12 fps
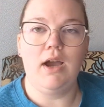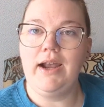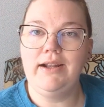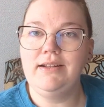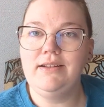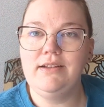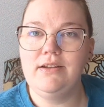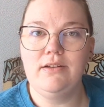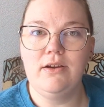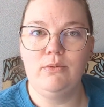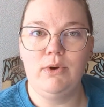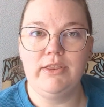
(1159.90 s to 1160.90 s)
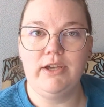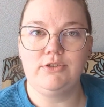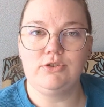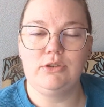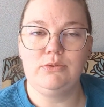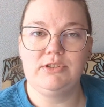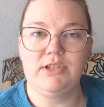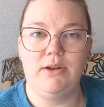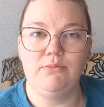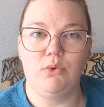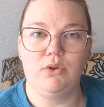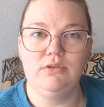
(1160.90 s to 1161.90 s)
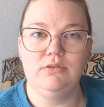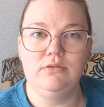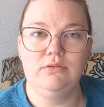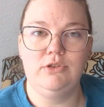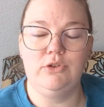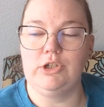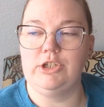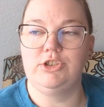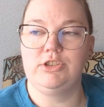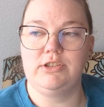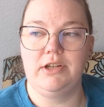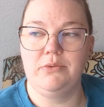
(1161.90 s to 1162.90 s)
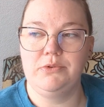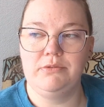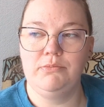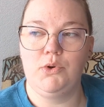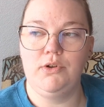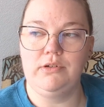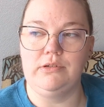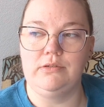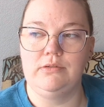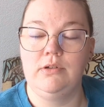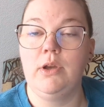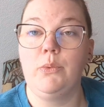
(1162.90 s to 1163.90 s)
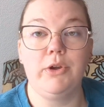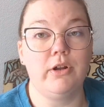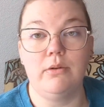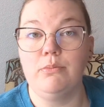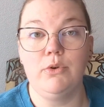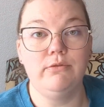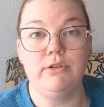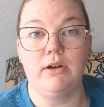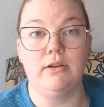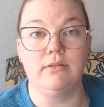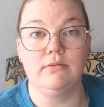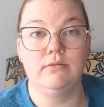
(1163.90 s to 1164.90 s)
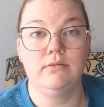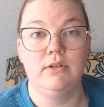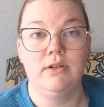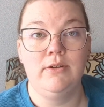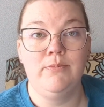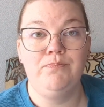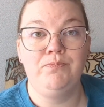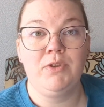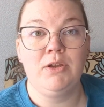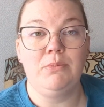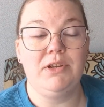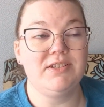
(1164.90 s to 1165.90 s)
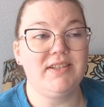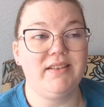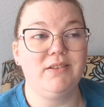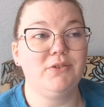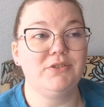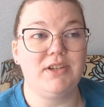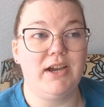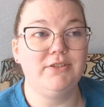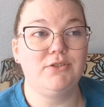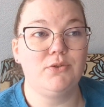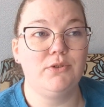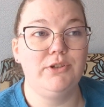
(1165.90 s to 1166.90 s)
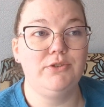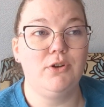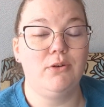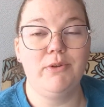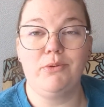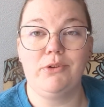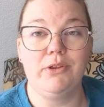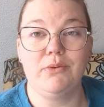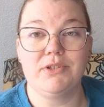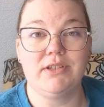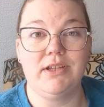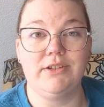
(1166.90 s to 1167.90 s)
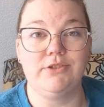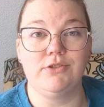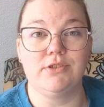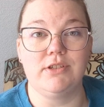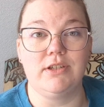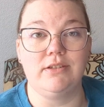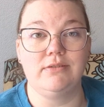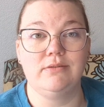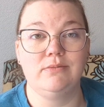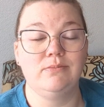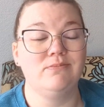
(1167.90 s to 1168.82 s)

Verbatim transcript: I didn't need to know why that tree was that important. You could have just said it was important and we could have moved on, because that little side story you told me really wasn't that interesting.